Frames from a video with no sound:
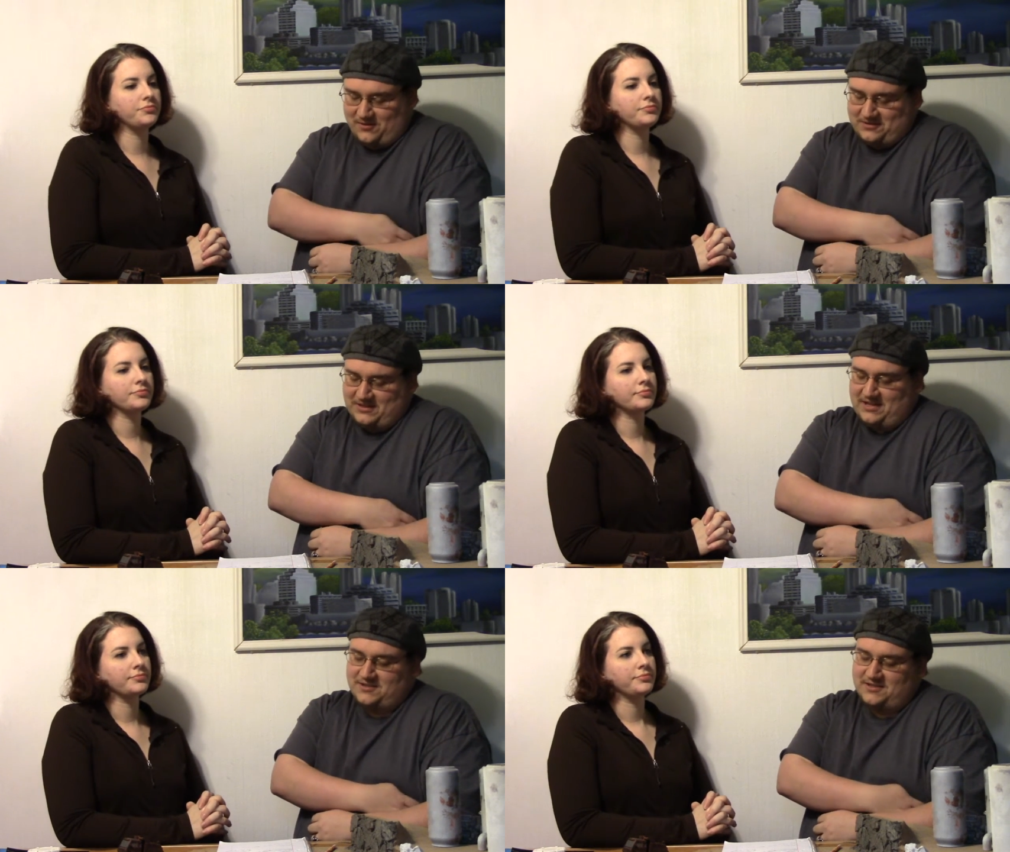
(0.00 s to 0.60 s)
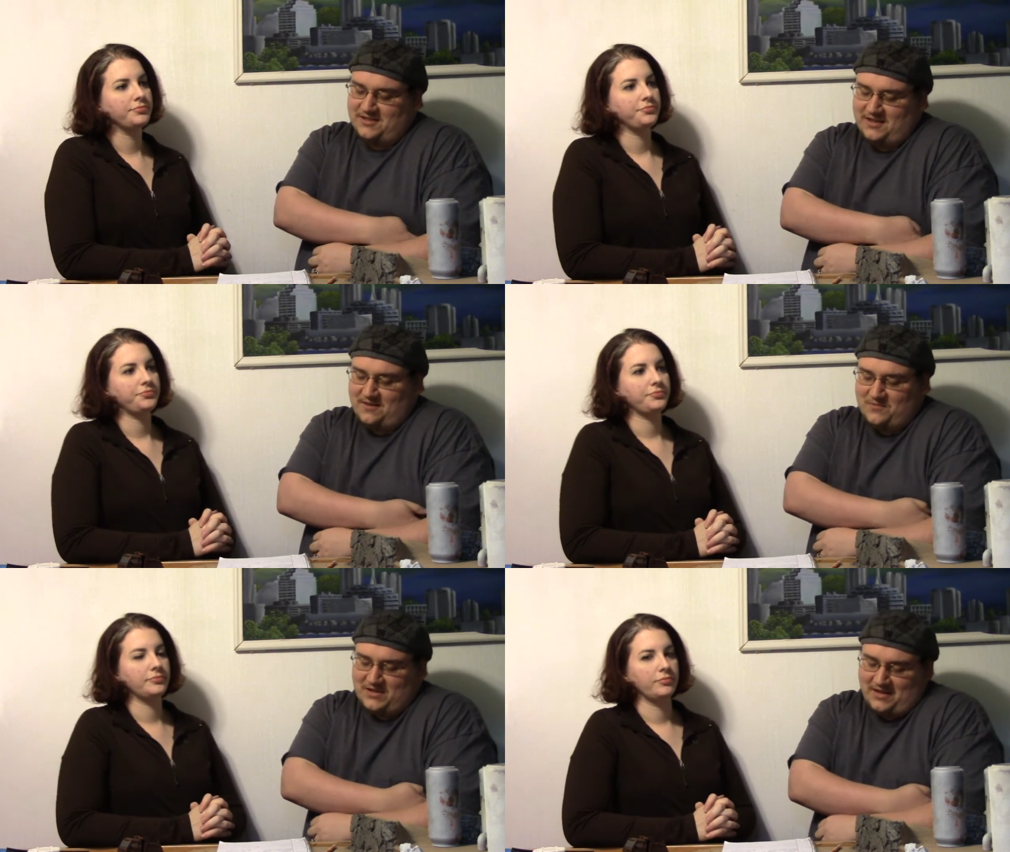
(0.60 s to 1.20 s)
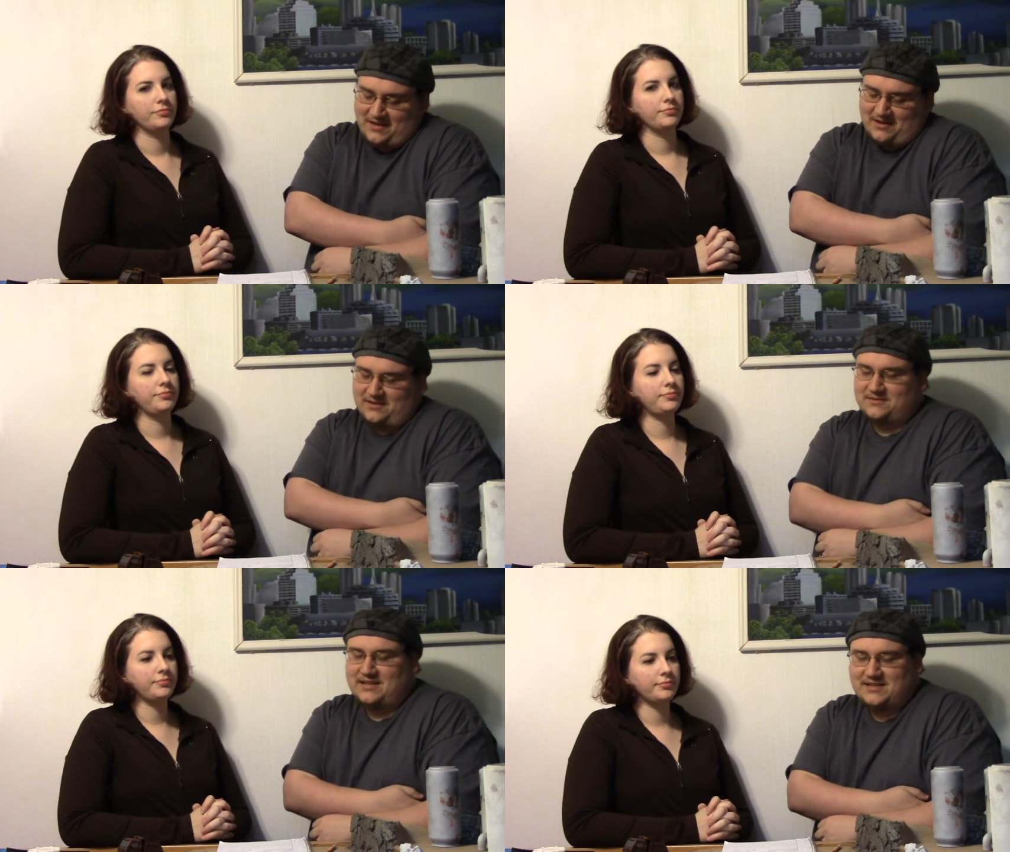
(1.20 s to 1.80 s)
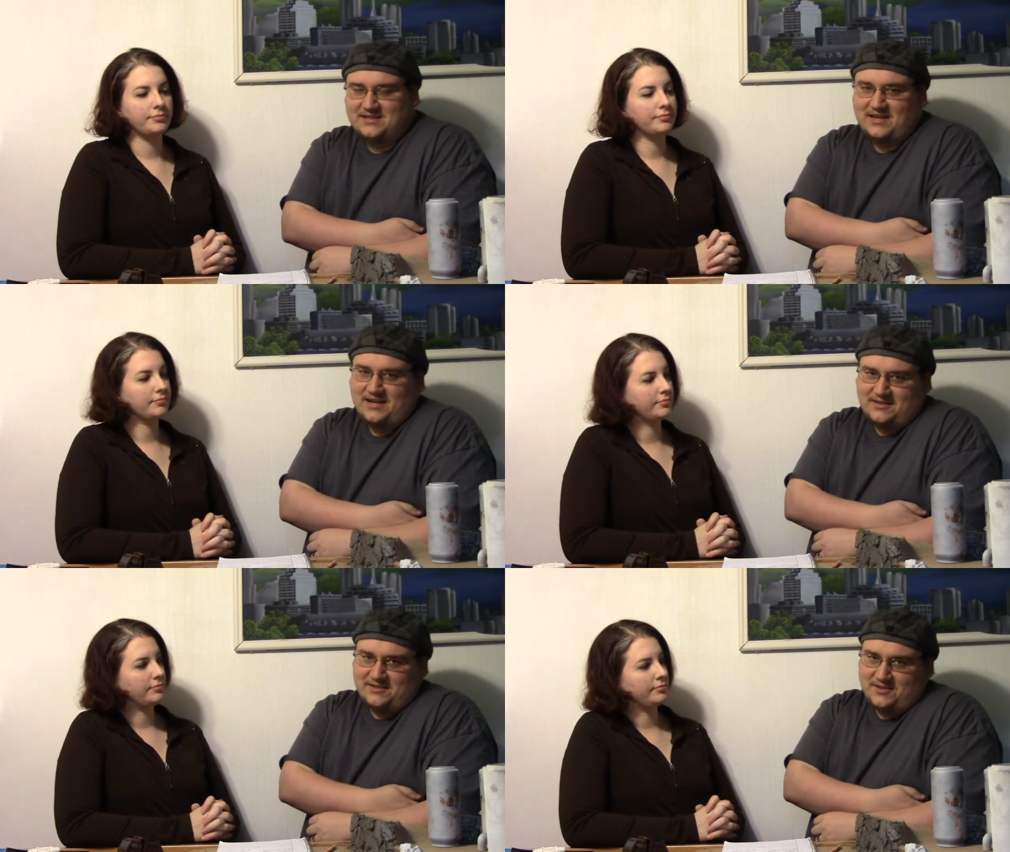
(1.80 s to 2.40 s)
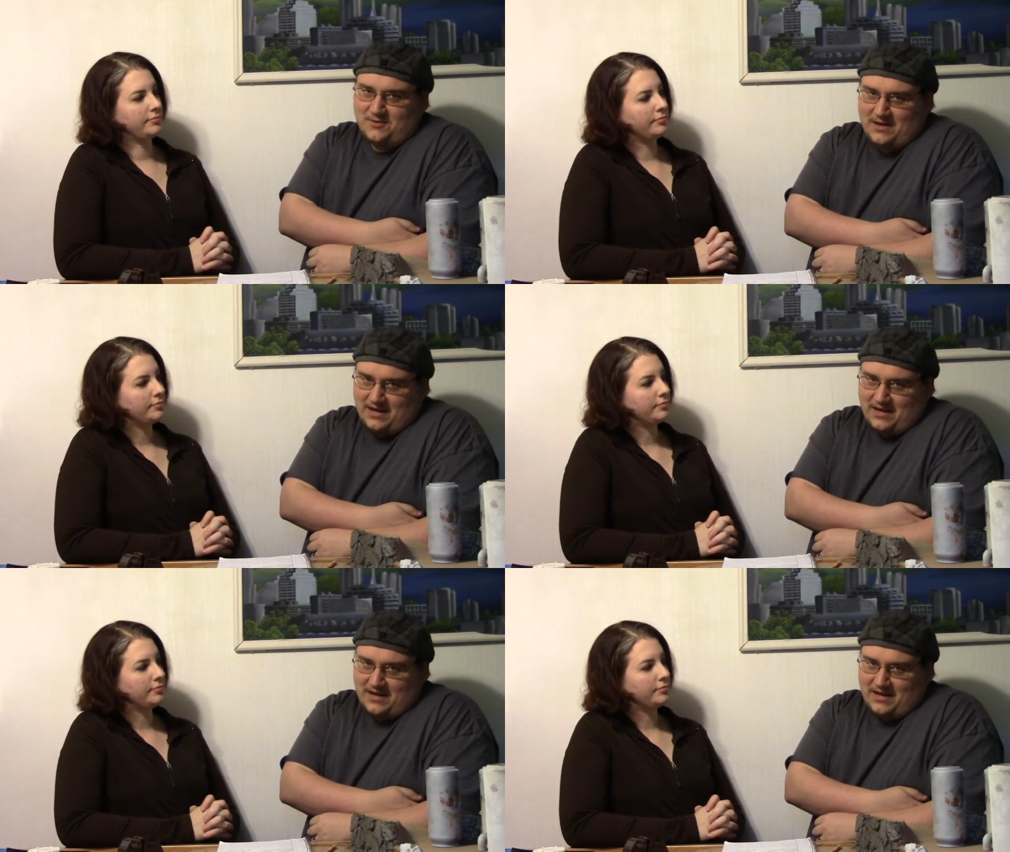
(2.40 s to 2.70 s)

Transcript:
Speaker 1: close attention to them. They, uh, they decided to do